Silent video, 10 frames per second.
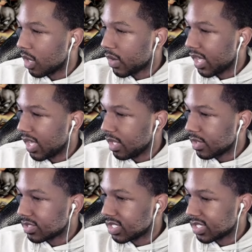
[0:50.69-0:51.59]
Okay,
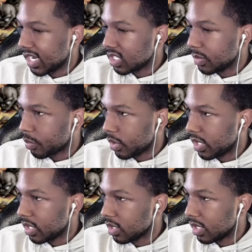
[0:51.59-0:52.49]
this is actually
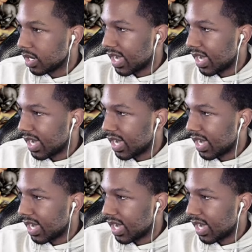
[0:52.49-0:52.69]
pretty good.